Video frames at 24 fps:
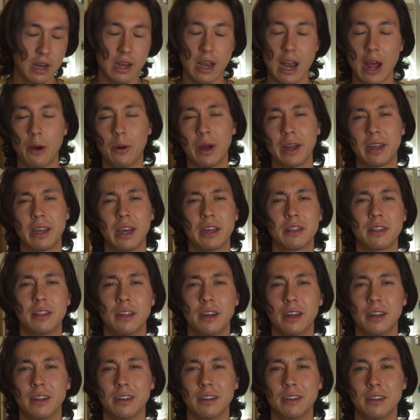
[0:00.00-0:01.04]
Now I get
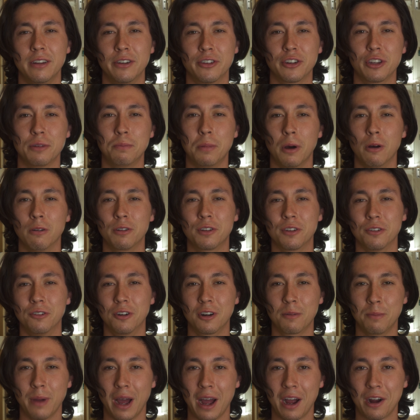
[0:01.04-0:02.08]
that you're supposed to
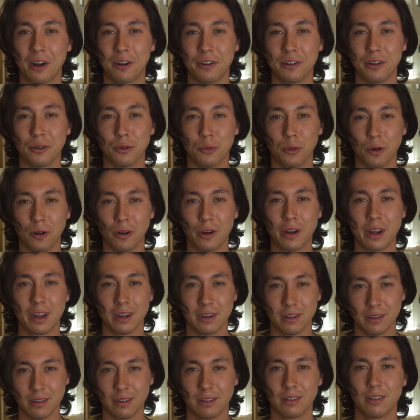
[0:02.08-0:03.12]
look back on your work
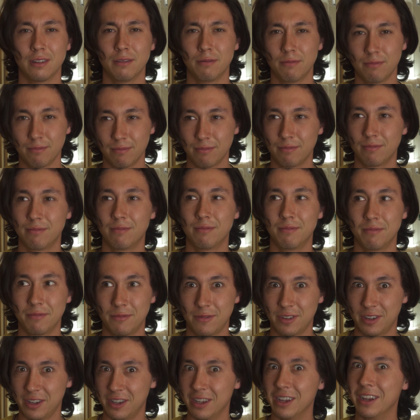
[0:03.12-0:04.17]
and
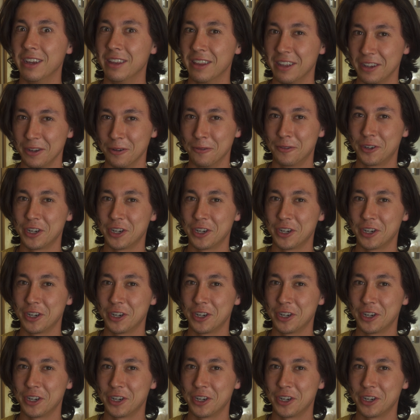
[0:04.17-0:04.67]
see that you've